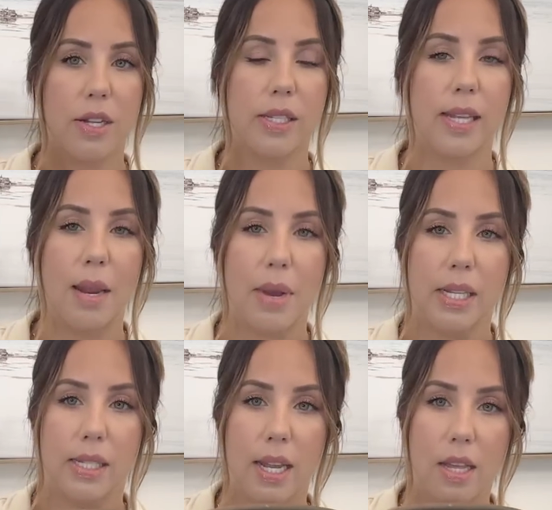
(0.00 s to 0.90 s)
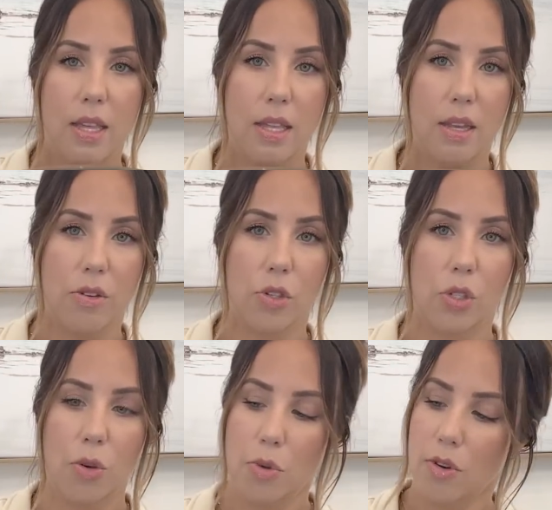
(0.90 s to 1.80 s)
side by side. I think they look
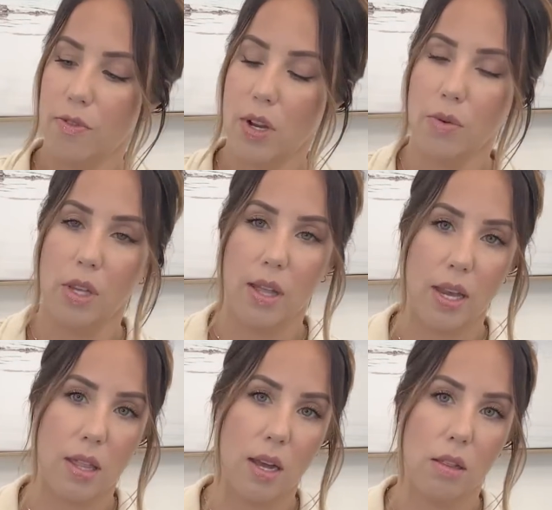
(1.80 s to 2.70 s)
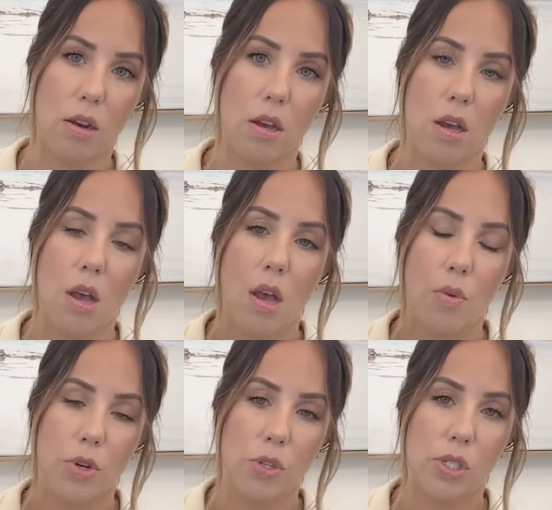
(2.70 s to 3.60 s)
so beautiful. I really like that look.
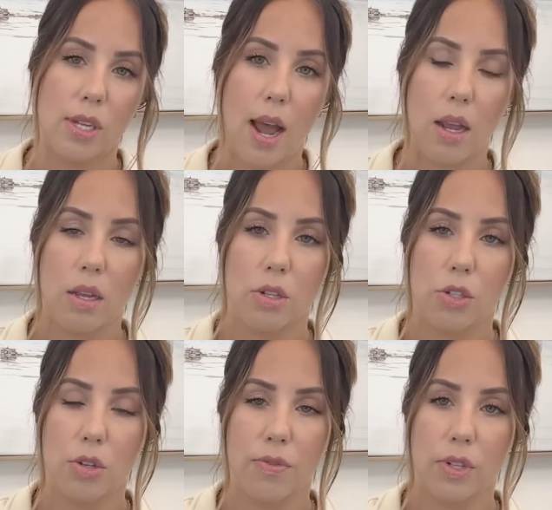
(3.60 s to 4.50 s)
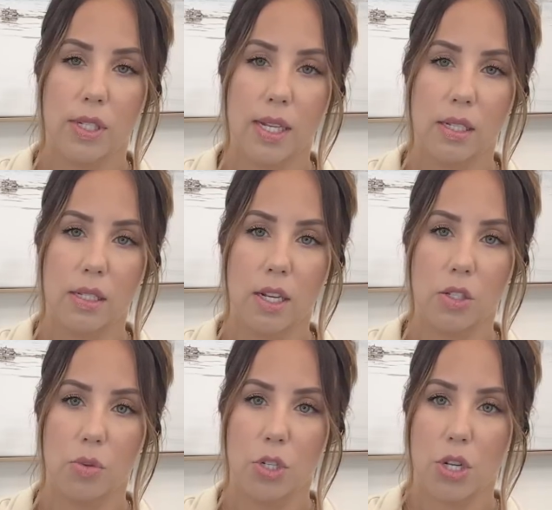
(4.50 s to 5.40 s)
when you stack two different sizes
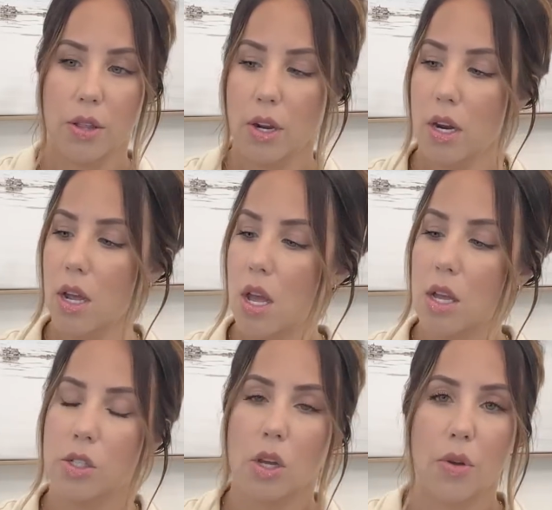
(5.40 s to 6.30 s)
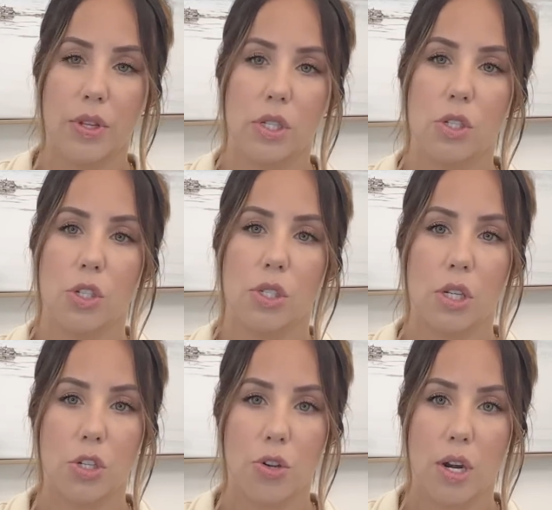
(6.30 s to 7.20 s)
next to each other. So this is just
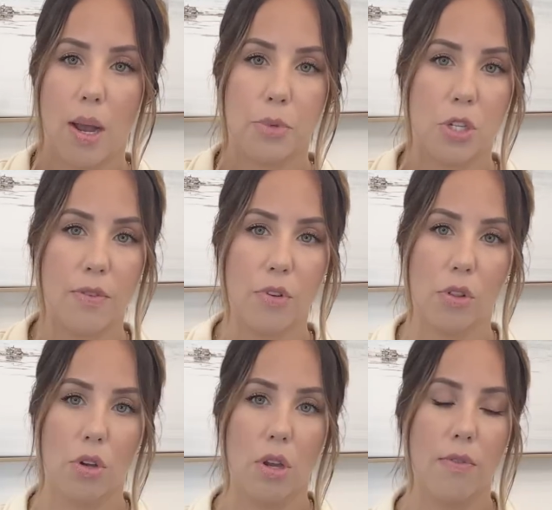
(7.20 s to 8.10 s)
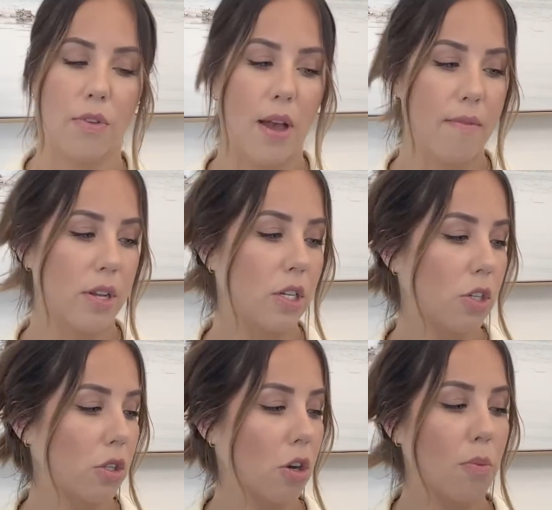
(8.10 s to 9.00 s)
such a great option if you're looking for that
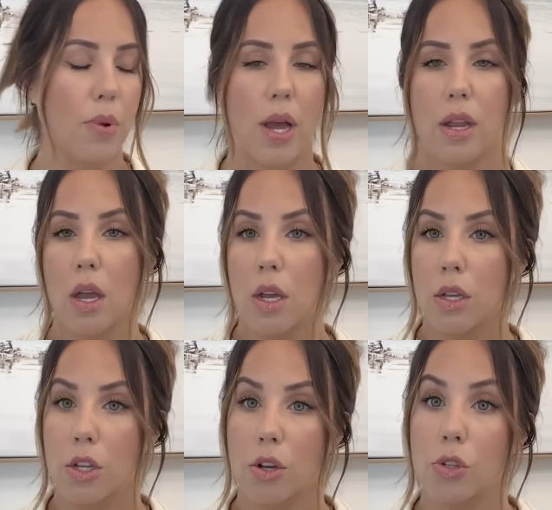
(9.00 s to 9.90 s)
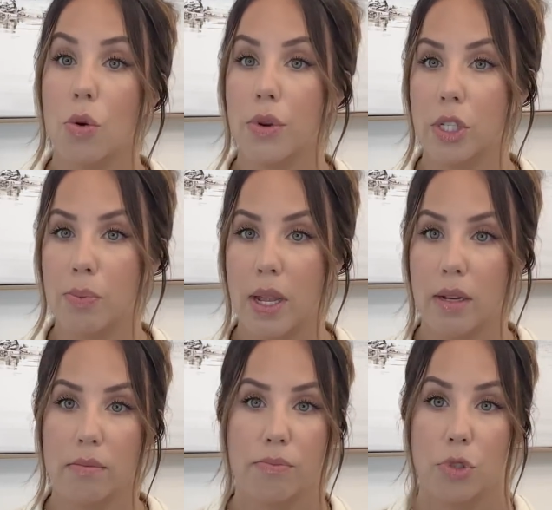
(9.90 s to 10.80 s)
vintage look, but you know, don't want to
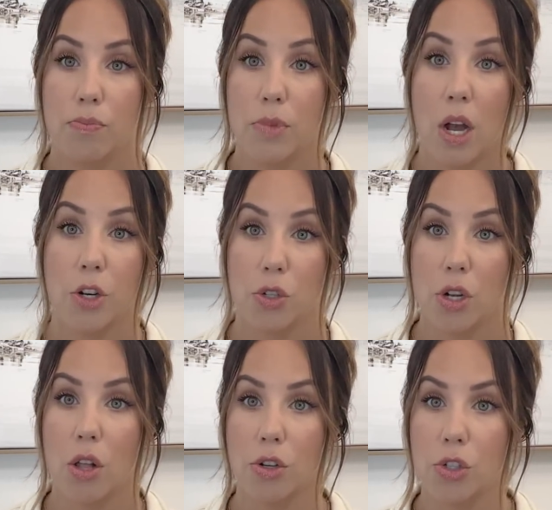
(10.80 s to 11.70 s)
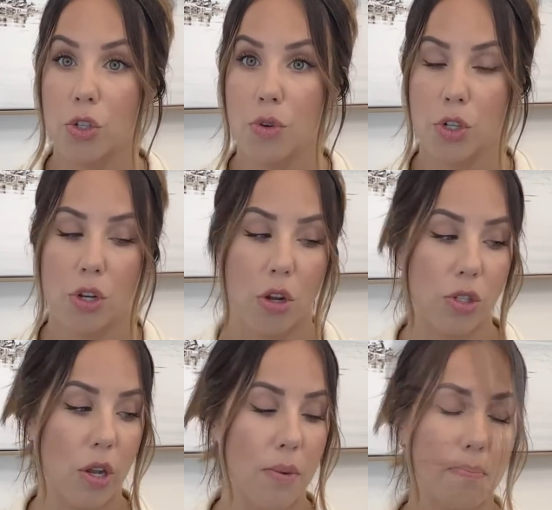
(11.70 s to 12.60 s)
spend $100, $200
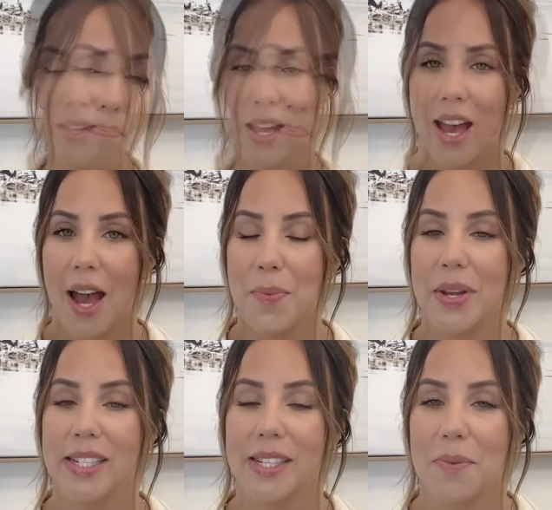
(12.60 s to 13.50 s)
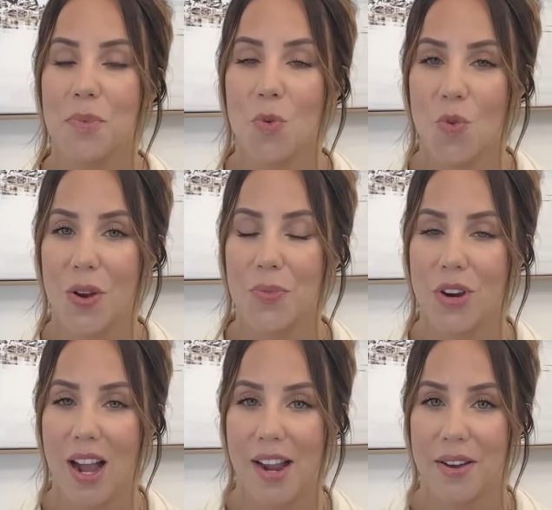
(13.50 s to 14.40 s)
on them. I picked up one
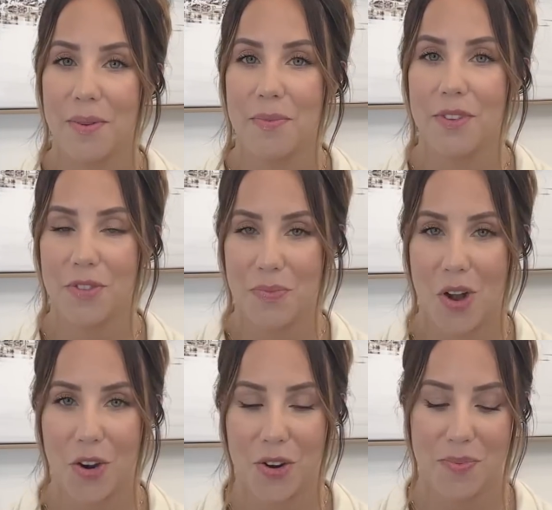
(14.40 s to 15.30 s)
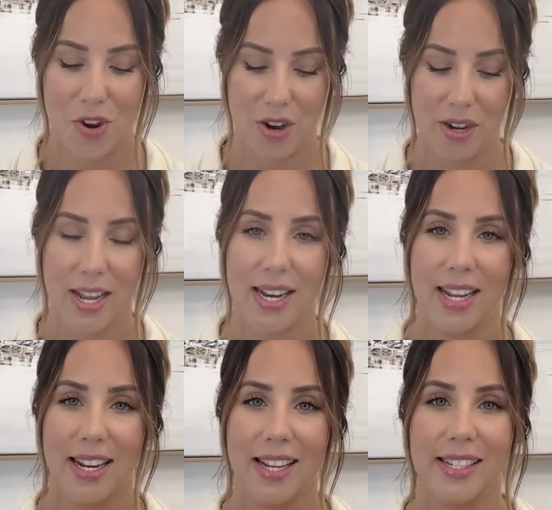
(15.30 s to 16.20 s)
more item from Pottery Barn, and
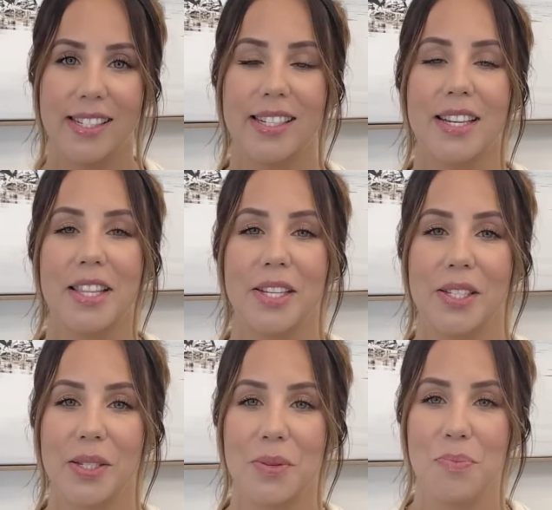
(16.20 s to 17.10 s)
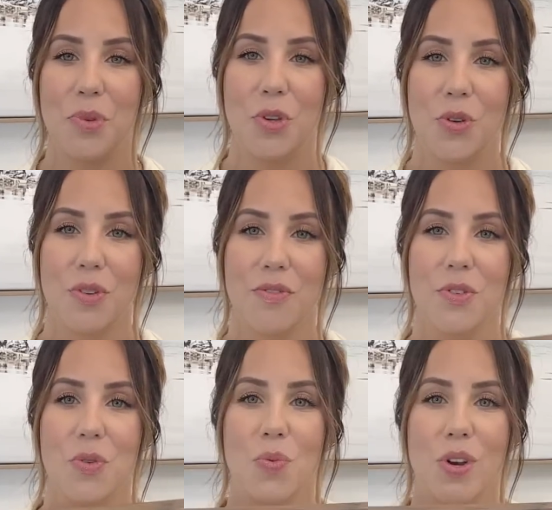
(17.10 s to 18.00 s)
it is this
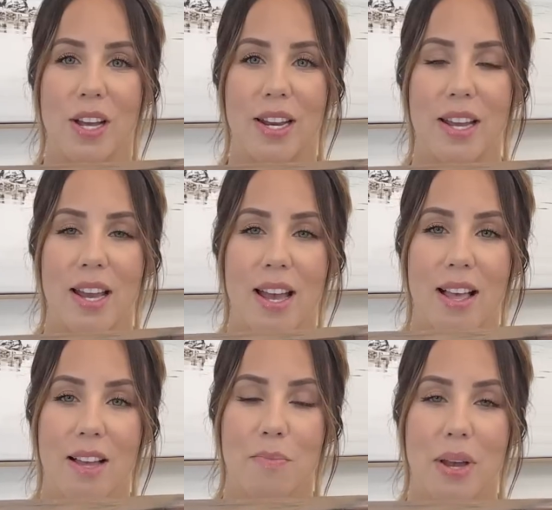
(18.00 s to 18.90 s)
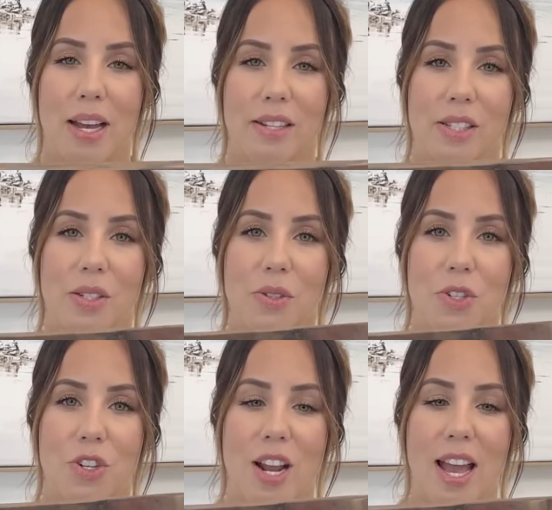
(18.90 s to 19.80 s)
beautiful wood pedestal
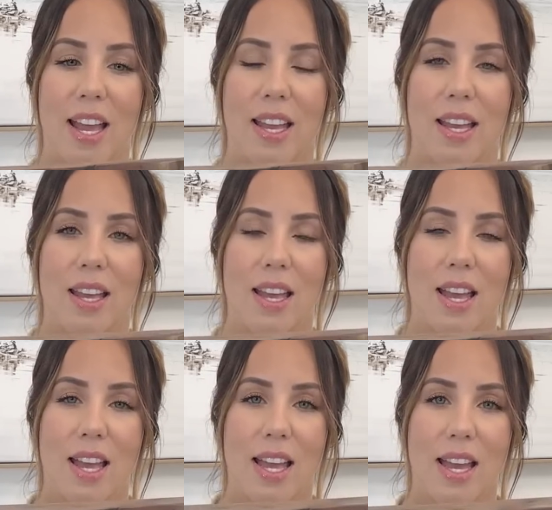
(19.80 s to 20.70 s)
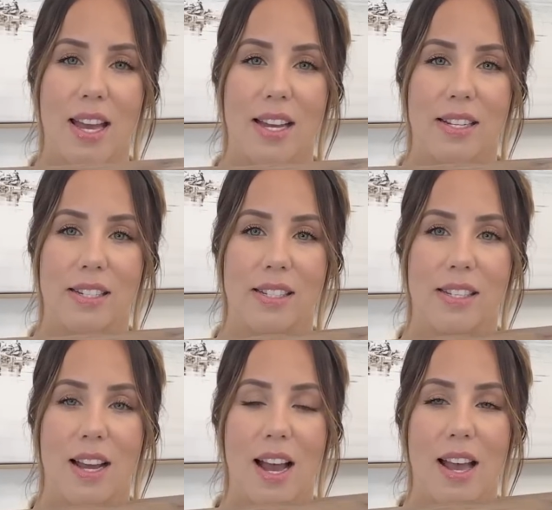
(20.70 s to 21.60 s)
tray, and
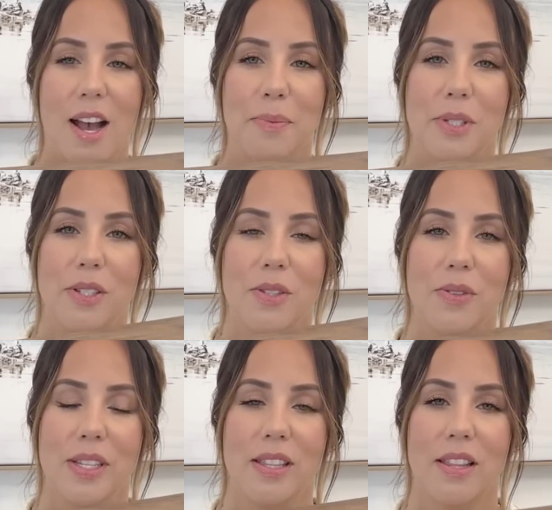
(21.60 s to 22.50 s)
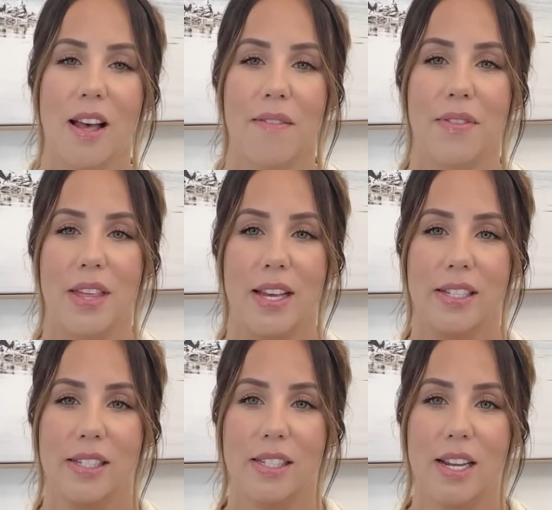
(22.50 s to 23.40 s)
I absolutely love
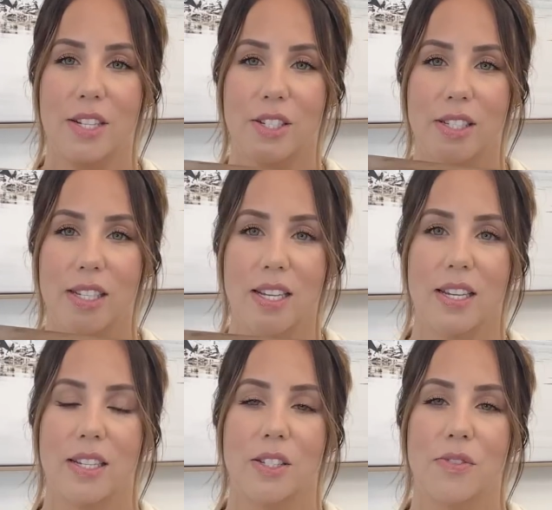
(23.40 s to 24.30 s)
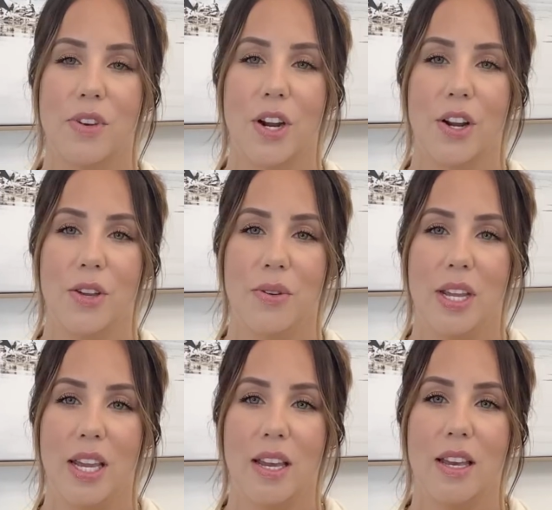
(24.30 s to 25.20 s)
this. I just think it's very
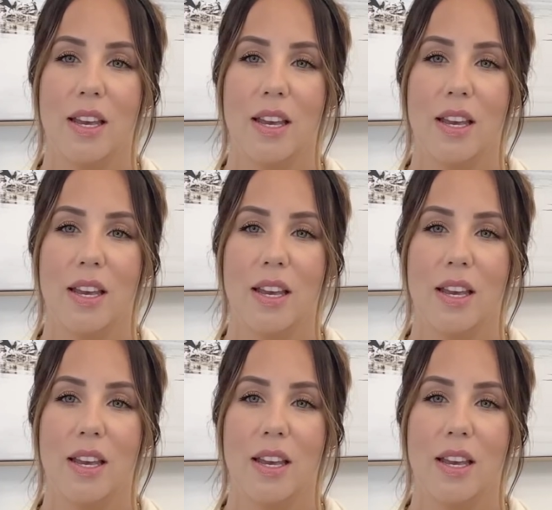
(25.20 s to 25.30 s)
unique.